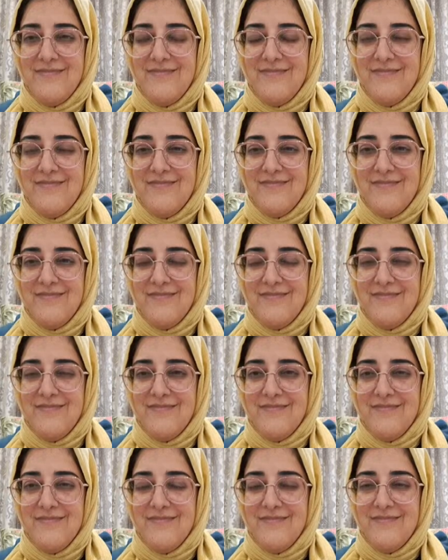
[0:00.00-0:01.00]

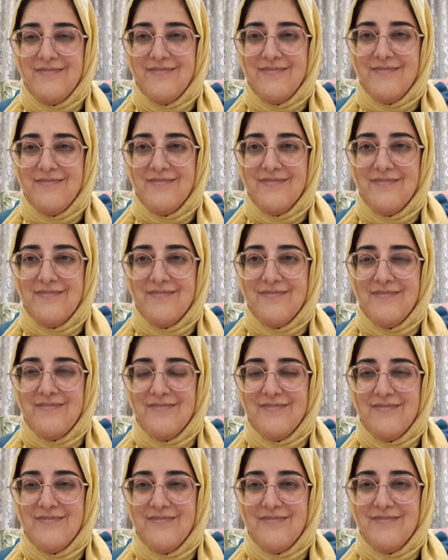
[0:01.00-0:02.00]

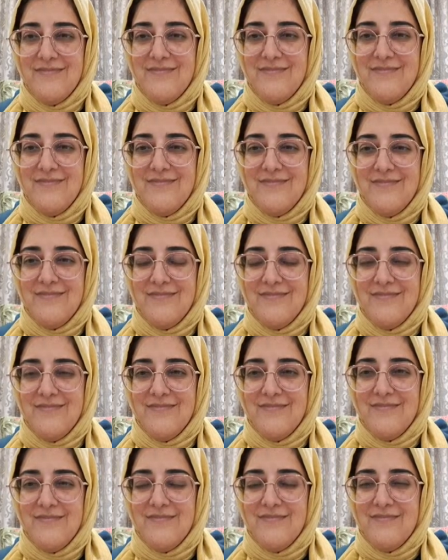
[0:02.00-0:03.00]

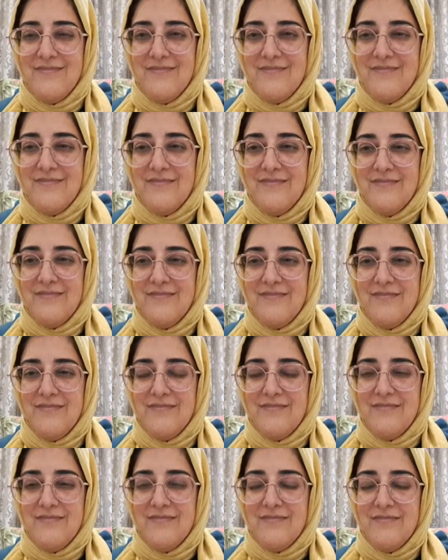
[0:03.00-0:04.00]

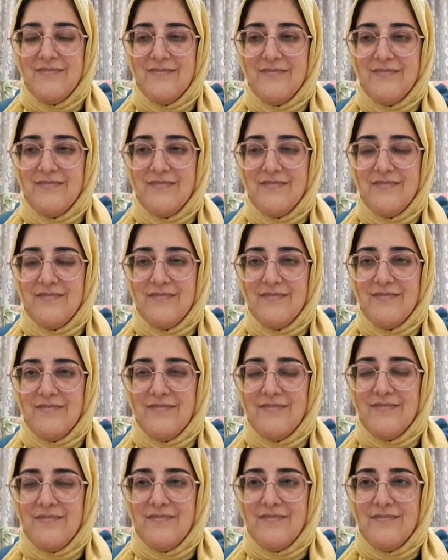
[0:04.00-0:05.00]

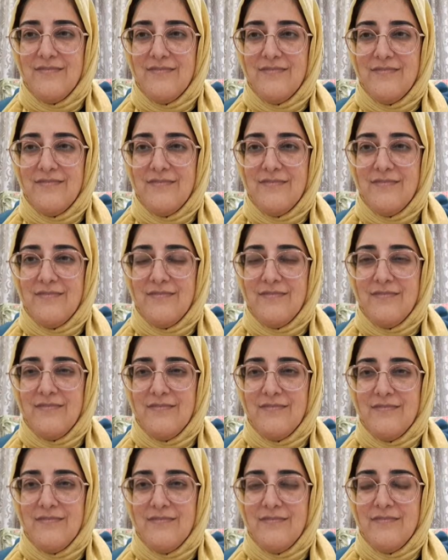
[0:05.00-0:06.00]

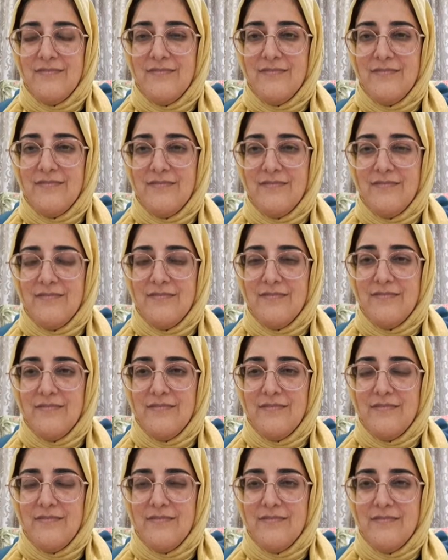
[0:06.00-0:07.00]

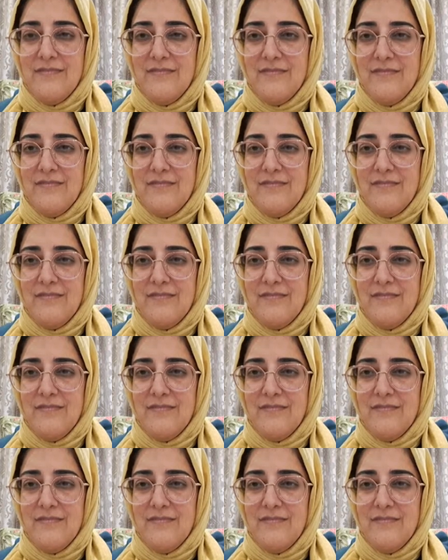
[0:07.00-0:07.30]
This person isn't speaking.